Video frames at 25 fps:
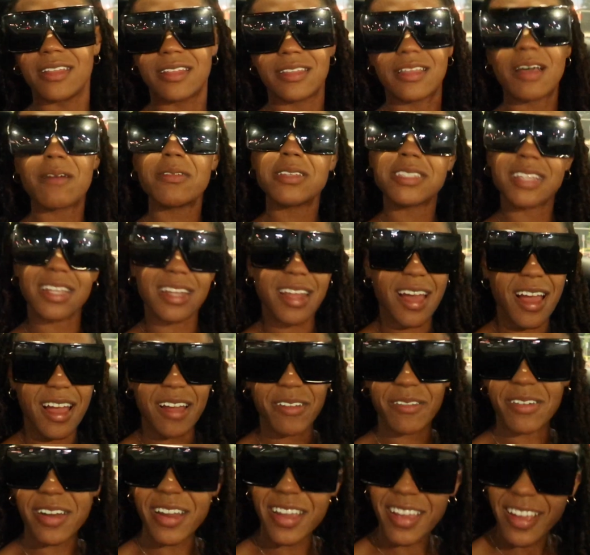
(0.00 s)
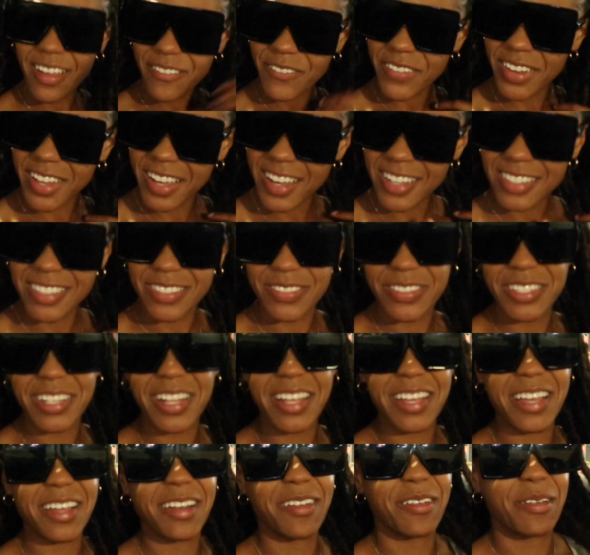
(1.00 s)
that was a lot, right? I feel like I just
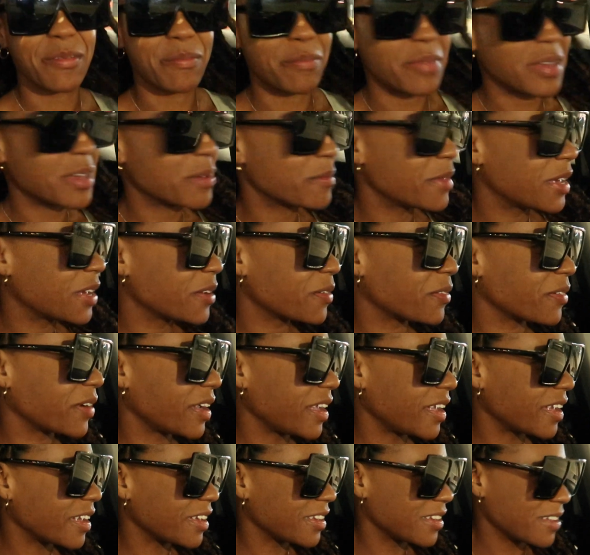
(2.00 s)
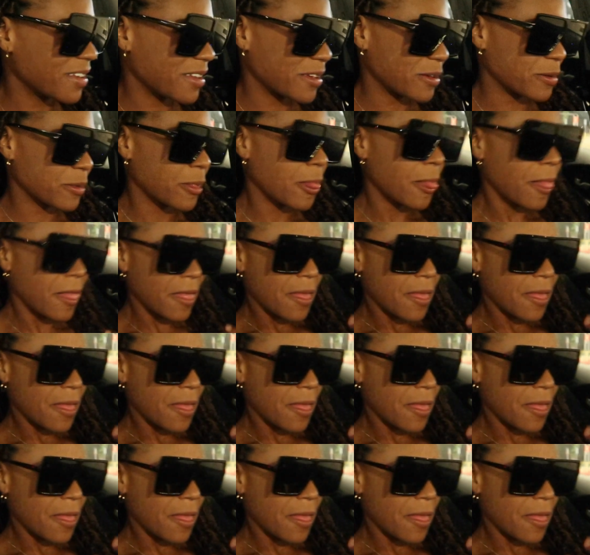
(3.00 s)
like it on a big, big rant, you know?